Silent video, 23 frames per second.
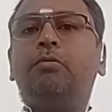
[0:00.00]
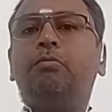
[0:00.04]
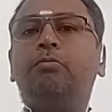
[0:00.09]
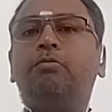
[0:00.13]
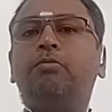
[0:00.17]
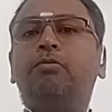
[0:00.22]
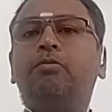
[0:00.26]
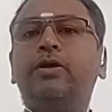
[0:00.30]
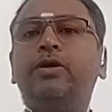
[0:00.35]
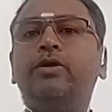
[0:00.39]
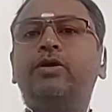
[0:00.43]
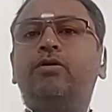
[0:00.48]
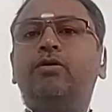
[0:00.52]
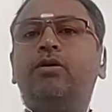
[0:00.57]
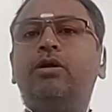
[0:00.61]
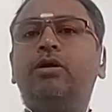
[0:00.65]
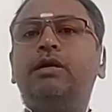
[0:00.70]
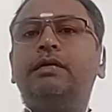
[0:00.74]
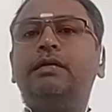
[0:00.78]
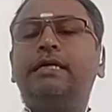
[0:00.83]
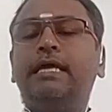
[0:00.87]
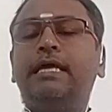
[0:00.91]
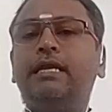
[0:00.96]
what do you
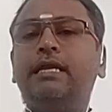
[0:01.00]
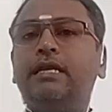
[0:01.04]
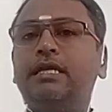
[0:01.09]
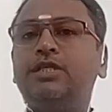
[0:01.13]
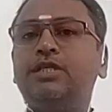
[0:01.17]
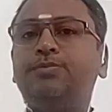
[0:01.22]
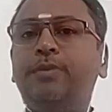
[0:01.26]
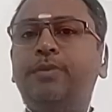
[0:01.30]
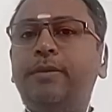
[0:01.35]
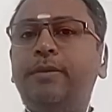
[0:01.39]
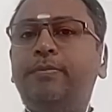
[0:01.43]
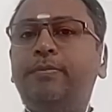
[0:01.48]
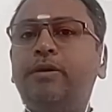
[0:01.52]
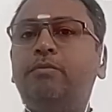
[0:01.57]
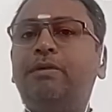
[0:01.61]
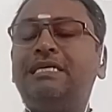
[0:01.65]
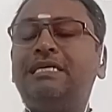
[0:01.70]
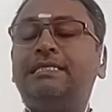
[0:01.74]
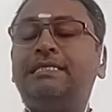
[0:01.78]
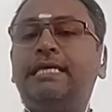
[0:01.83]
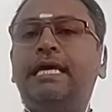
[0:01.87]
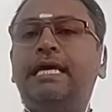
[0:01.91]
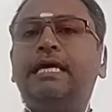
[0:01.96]
call, terrorist people by
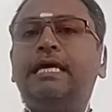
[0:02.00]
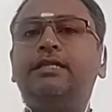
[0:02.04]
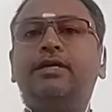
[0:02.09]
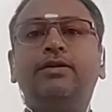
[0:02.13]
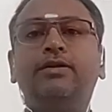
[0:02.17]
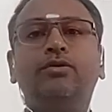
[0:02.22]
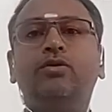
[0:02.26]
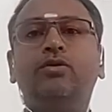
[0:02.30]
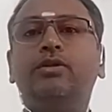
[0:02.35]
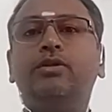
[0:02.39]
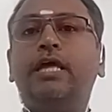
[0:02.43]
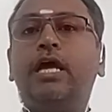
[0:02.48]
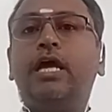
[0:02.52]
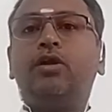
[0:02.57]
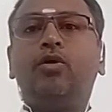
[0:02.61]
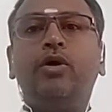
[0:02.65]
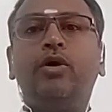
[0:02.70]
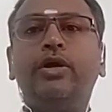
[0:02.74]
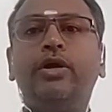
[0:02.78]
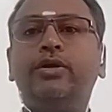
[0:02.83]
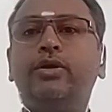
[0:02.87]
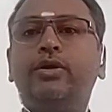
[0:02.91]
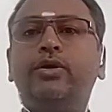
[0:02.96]
saying that, they are
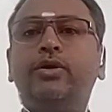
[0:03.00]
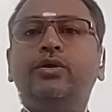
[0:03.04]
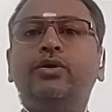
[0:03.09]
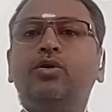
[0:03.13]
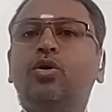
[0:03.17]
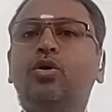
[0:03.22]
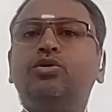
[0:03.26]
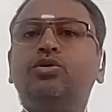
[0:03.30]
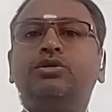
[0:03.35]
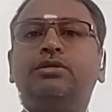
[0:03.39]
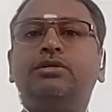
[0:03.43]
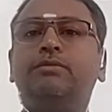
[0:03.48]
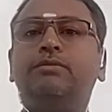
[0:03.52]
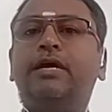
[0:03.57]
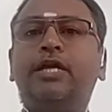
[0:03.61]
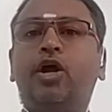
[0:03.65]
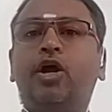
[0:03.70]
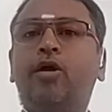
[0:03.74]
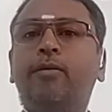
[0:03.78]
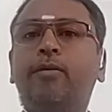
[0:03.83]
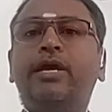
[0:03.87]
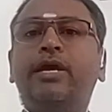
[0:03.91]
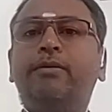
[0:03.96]
going to use some
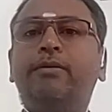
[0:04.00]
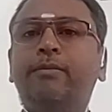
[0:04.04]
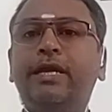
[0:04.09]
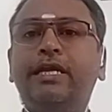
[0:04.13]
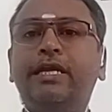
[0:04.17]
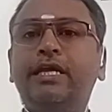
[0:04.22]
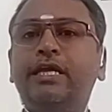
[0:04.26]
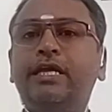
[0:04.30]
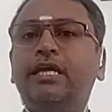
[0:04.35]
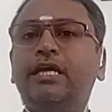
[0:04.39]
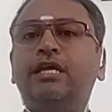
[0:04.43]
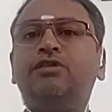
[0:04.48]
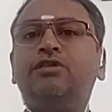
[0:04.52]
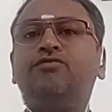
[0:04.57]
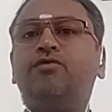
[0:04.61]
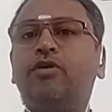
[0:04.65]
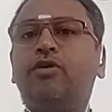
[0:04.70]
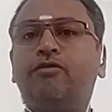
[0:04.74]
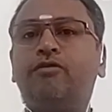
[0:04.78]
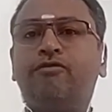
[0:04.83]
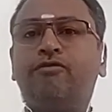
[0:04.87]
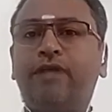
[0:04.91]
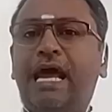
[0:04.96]
atomic materials
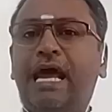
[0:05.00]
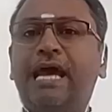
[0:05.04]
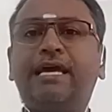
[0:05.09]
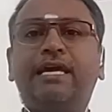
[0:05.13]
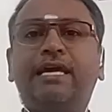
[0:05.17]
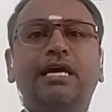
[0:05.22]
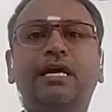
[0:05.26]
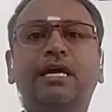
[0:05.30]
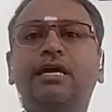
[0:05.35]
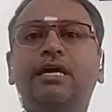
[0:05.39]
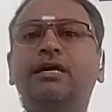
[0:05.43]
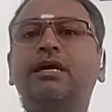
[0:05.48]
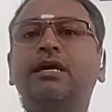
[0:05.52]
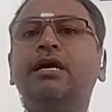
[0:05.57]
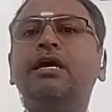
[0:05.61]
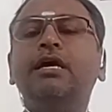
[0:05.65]
for fracking.